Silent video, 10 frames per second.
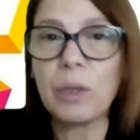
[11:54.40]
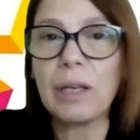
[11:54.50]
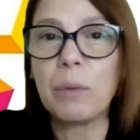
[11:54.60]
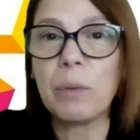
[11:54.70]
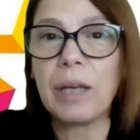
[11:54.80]

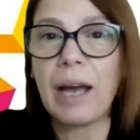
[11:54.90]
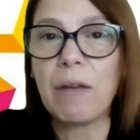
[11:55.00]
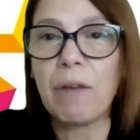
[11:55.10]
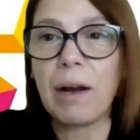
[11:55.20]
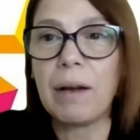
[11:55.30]
we
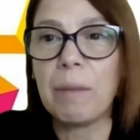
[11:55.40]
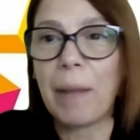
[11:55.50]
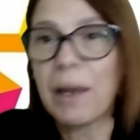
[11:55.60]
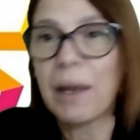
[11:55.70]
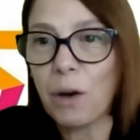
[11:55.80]
have
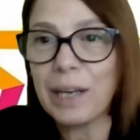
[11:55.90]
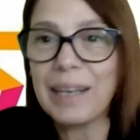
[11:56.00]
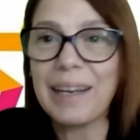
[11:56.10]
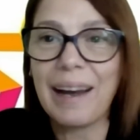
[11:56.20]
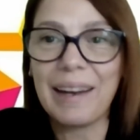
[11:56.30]
my
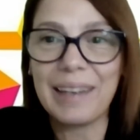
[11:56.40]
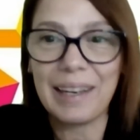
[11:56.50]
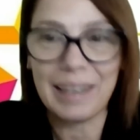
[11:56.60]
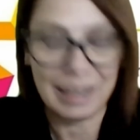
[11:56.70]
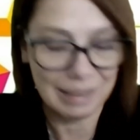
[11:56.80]
colleague,
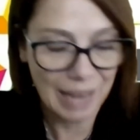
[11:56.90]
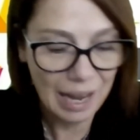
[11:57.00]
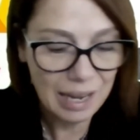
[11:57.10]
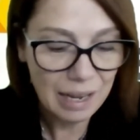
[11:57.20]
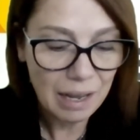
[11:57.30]
Ariane
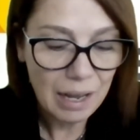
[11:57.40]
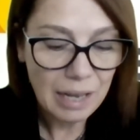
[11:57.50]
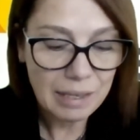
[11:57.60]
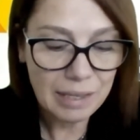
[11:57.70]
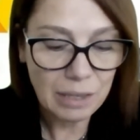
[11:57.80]
Day,
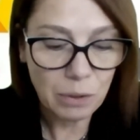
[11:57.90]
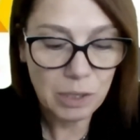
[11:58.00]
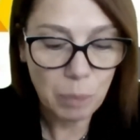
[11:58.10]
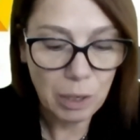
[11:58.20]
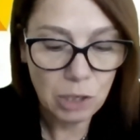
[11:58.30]
Senior
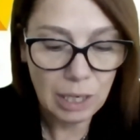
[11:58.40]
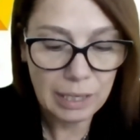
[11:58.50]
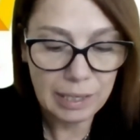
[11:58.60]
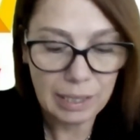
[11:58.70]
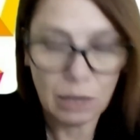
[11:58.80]

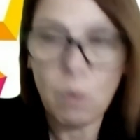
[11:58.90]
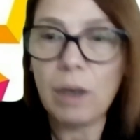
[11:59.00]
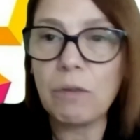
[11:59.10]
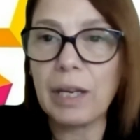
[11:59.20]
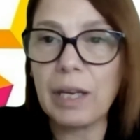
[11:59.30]
Specialist in
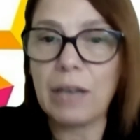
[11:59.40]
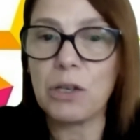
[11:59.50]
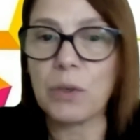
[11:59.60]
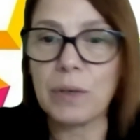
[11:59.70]
Qualification